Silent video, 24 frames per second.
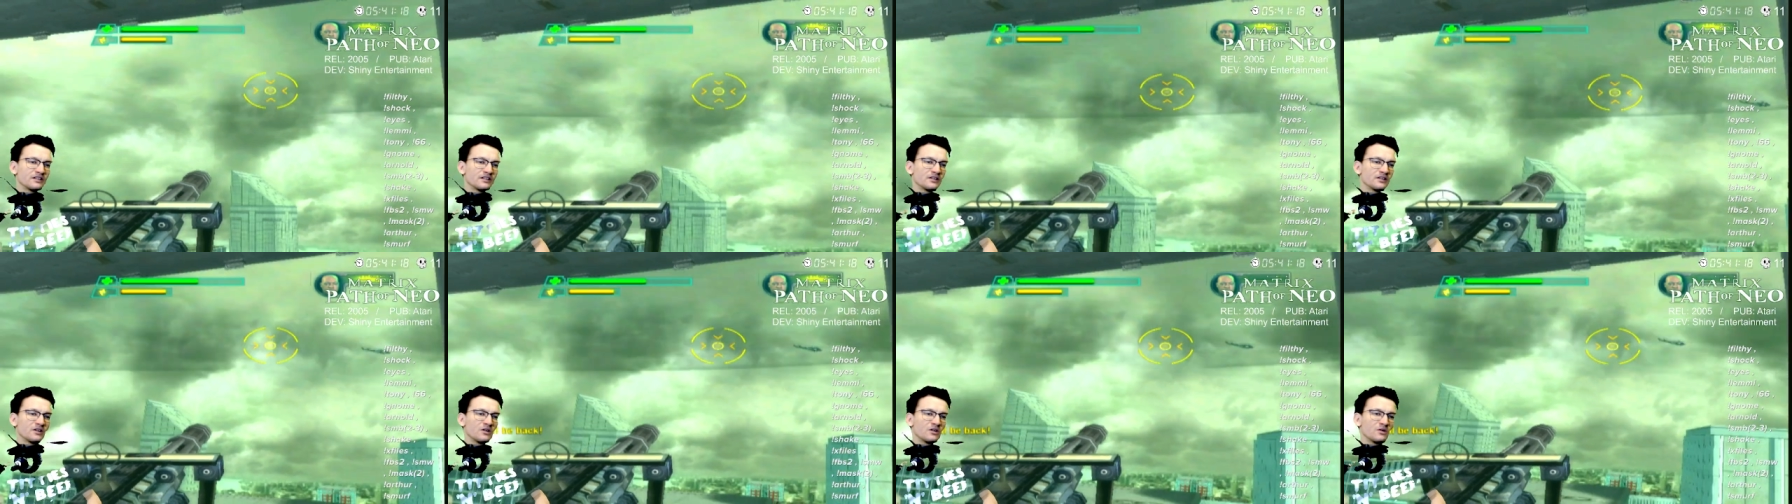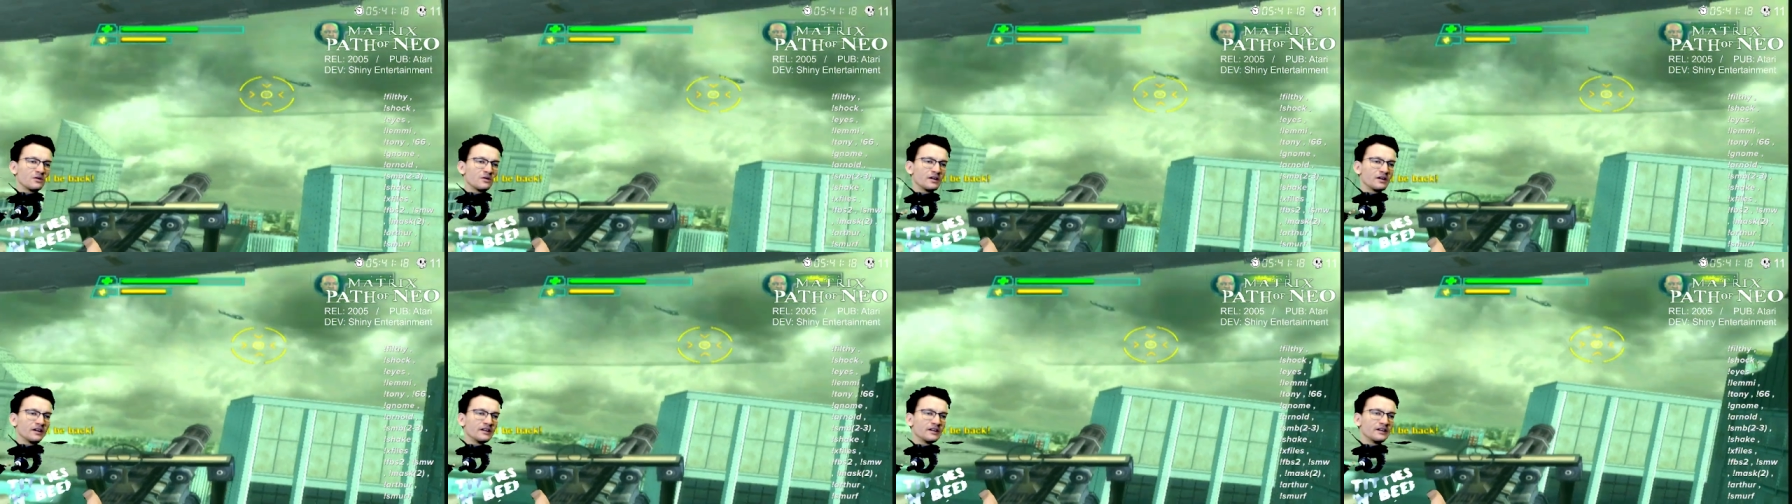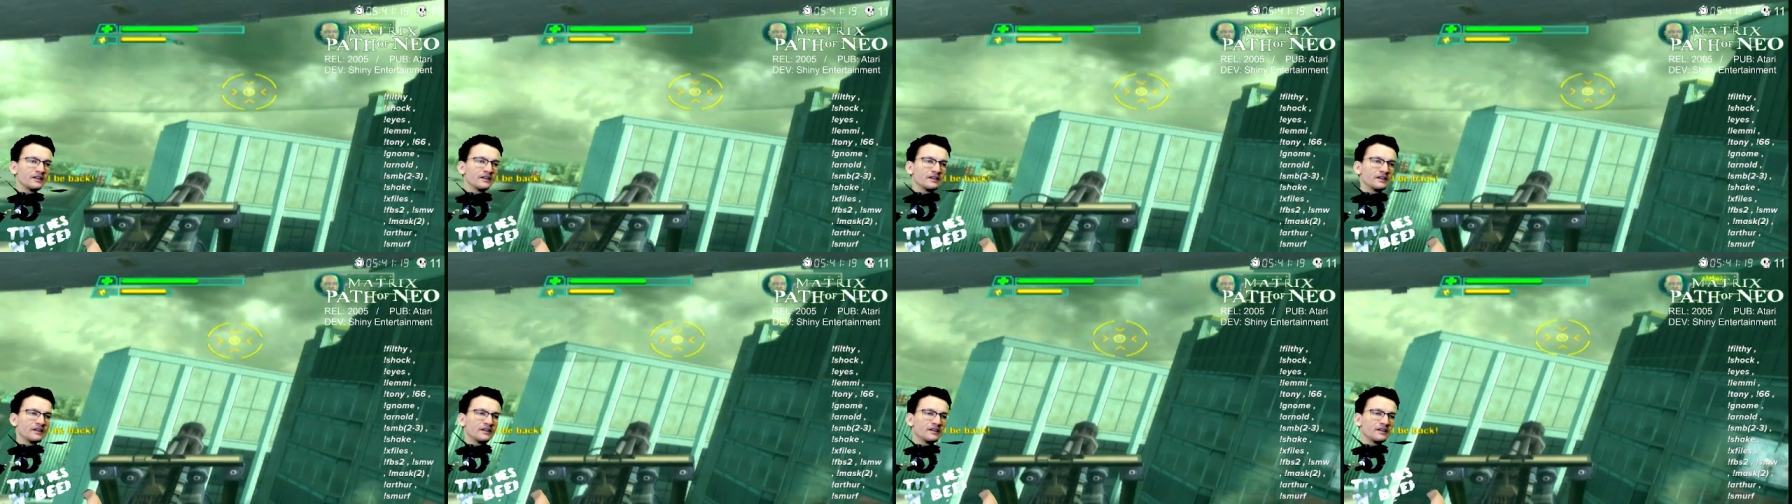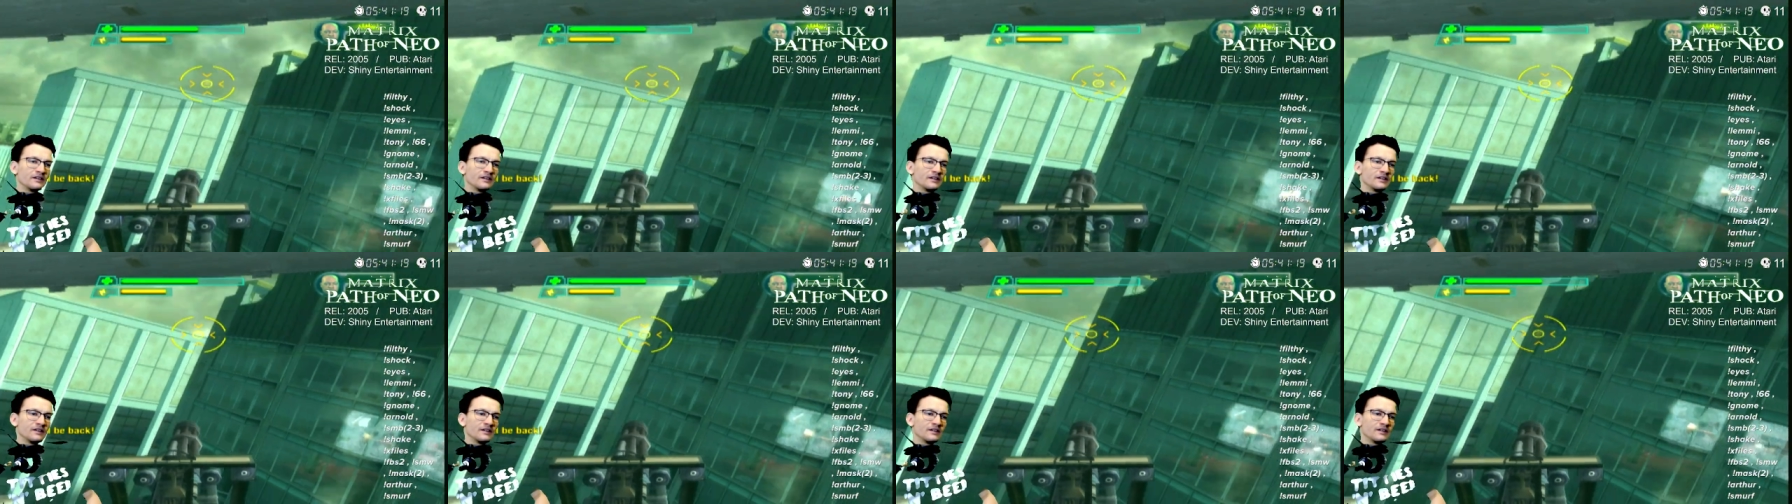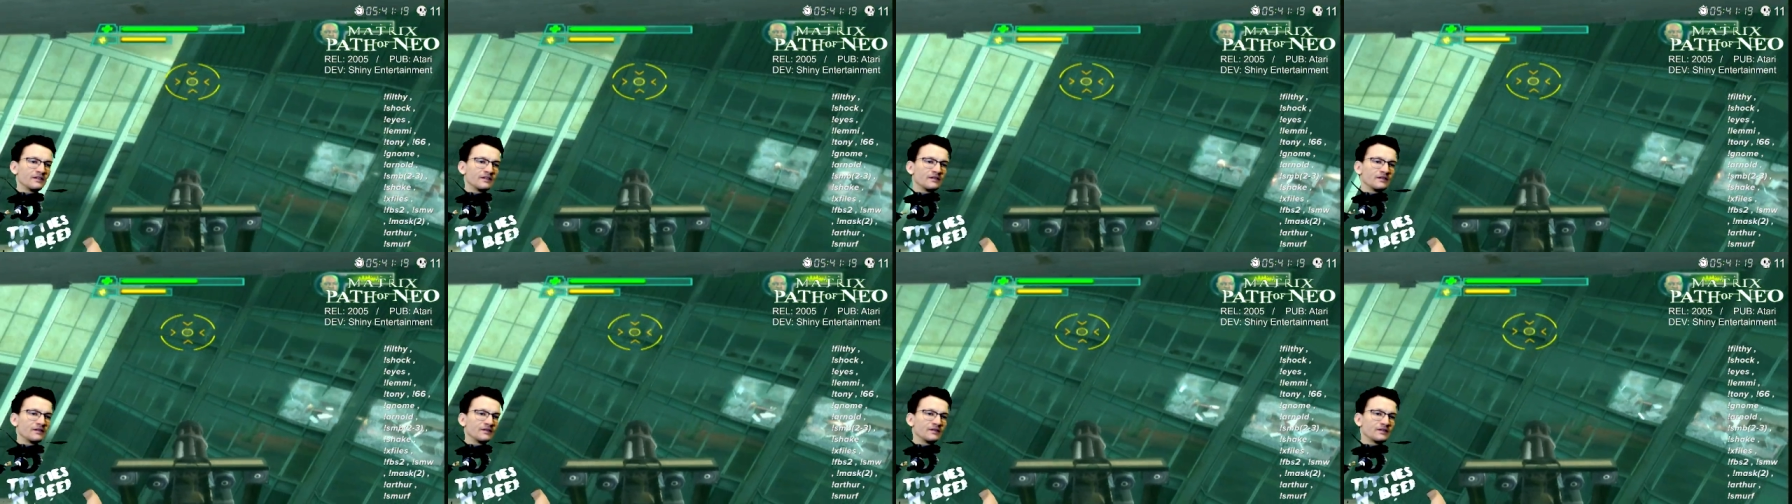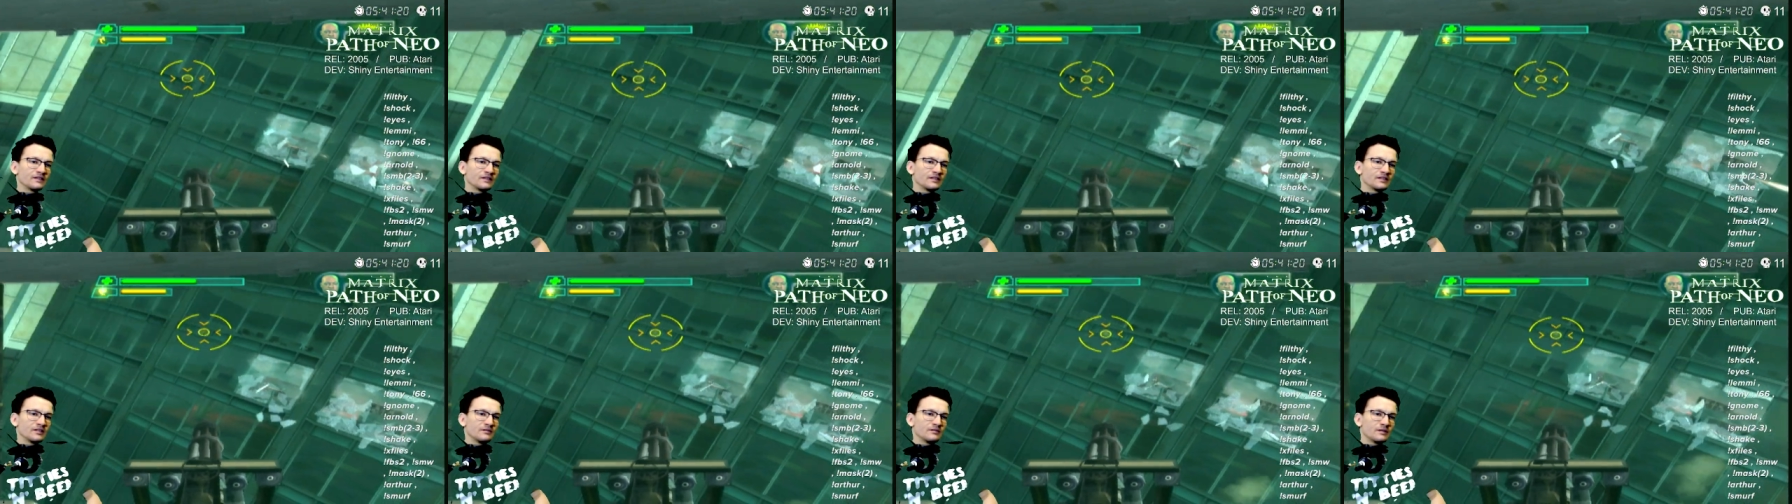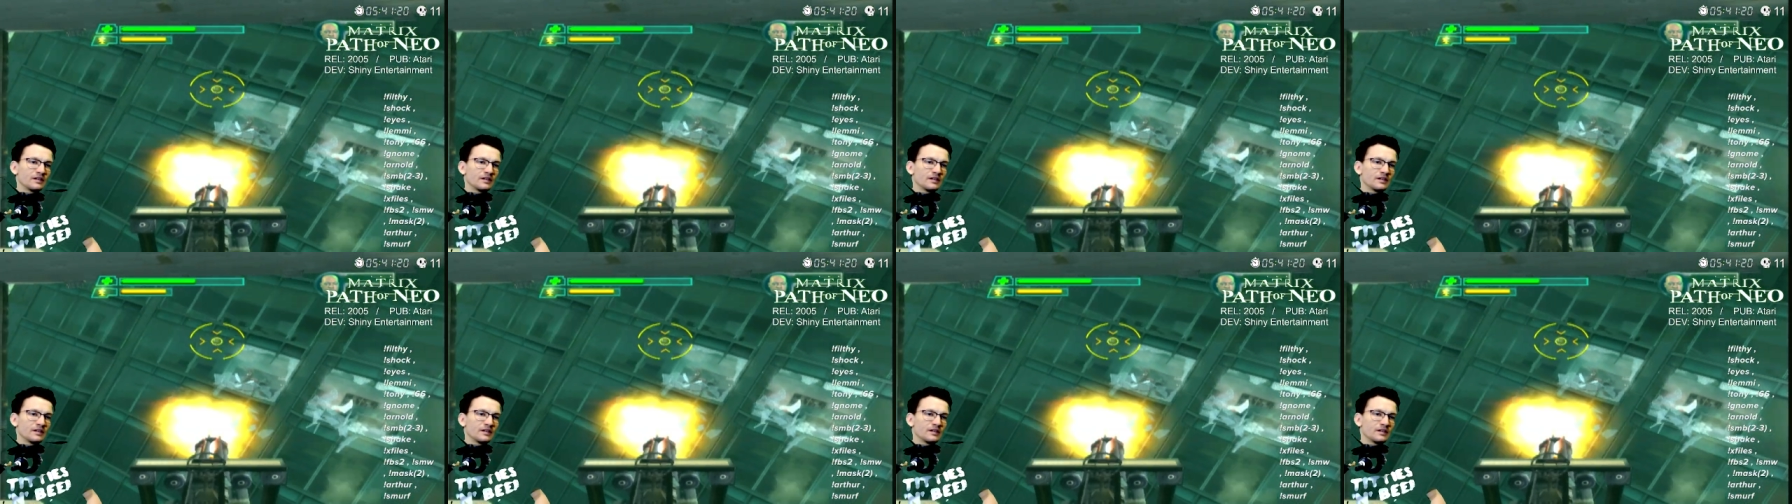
go away? Oh my